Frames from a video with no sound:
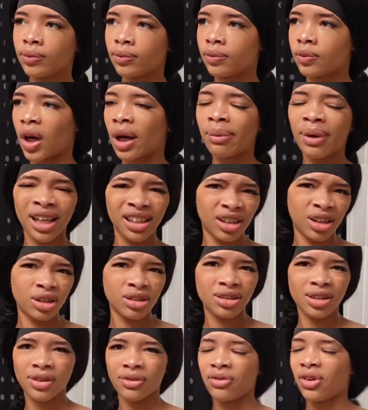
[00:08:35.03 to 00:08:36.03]
Why my
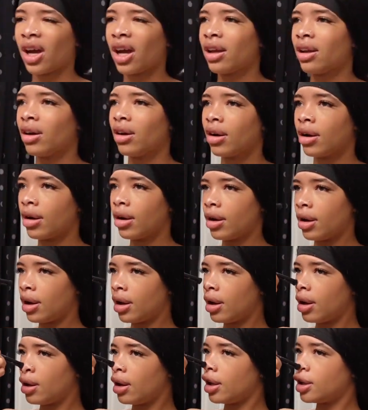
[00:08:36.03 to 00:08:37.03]
nose look fat, y'all?
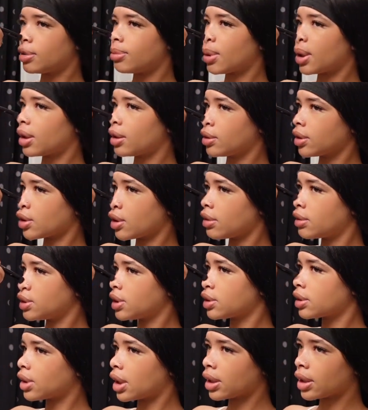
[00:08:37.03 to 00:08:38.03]
Does my nose always
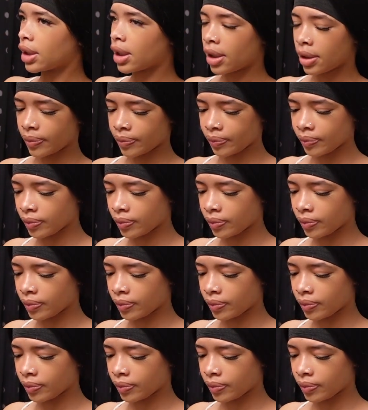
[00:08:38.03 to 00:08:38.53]
look like that?